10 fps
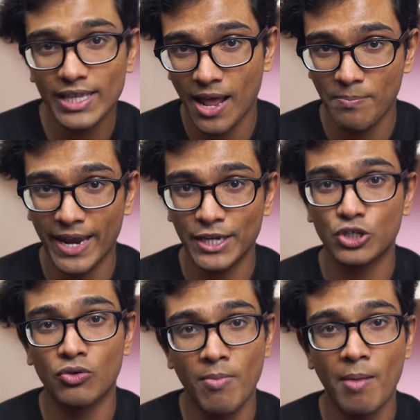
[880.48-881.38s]
that I made
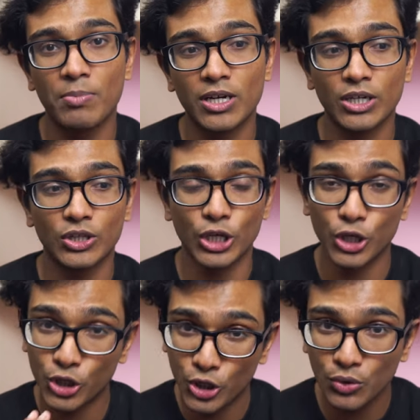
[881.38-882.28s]
to remember the
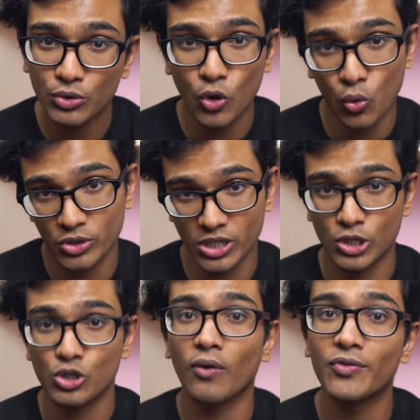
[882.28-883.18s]
acute
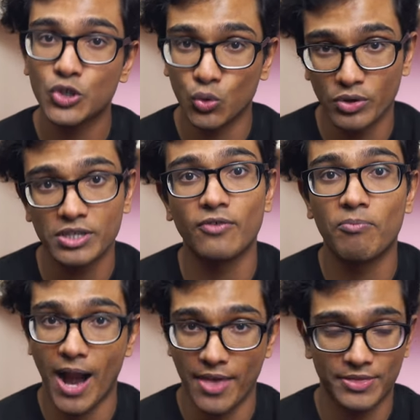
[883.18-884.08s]
causes of shortness of
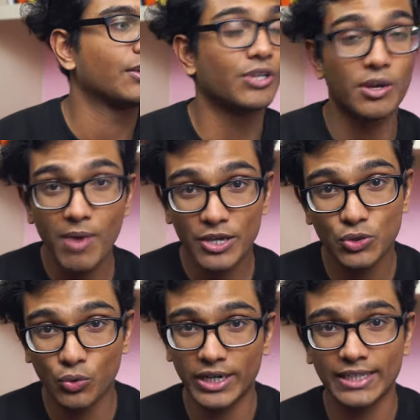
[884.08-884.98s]
breath. So in my
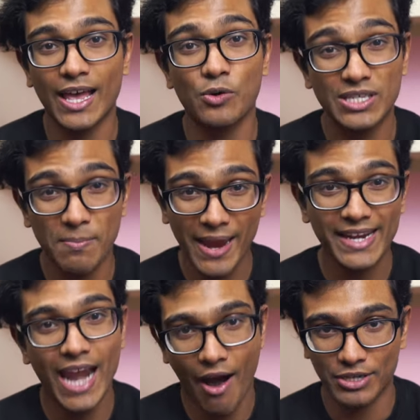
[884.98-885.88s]
story, there was a
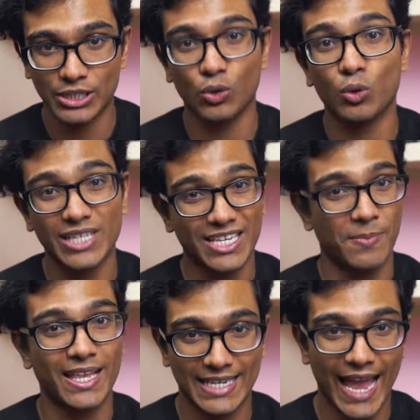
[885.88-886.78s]
main character called
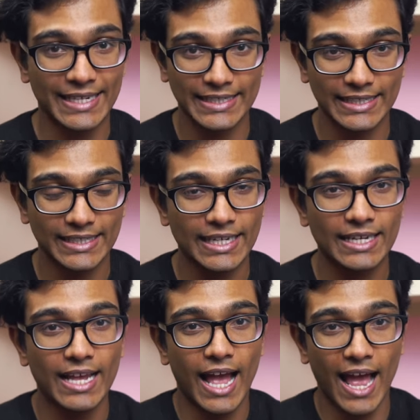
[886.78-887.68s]
Asthmatic Andy.
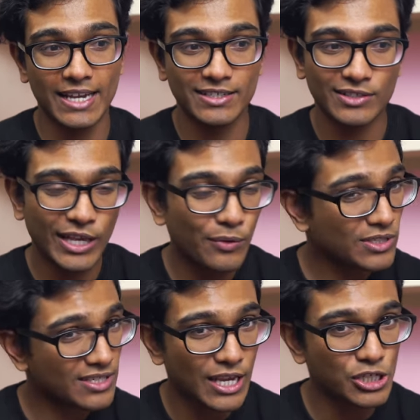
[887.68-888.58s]
And he
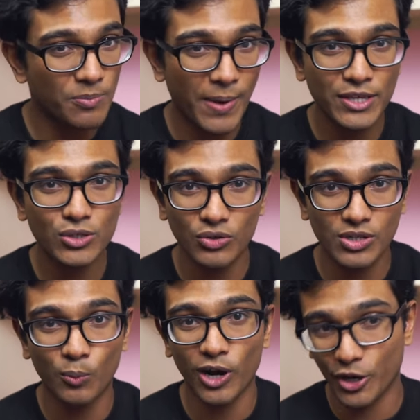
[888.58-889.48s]
was essentially based on
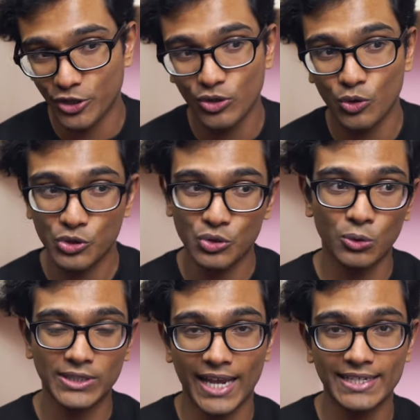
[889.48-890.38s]
someone I knew who was
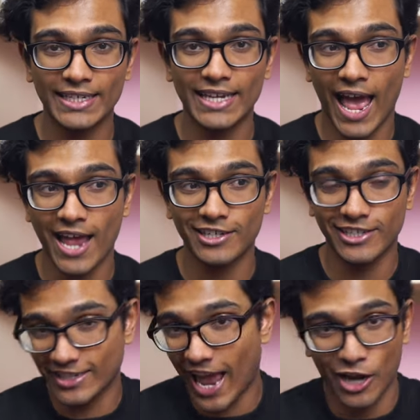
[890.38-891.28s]
called Andy, and
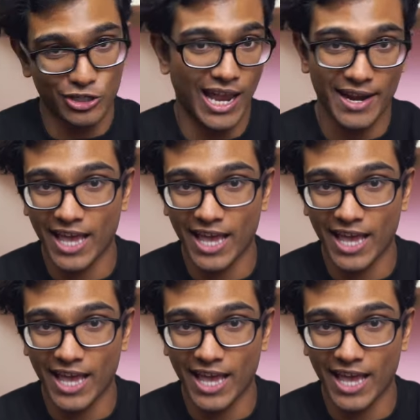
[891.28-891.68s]
he actually had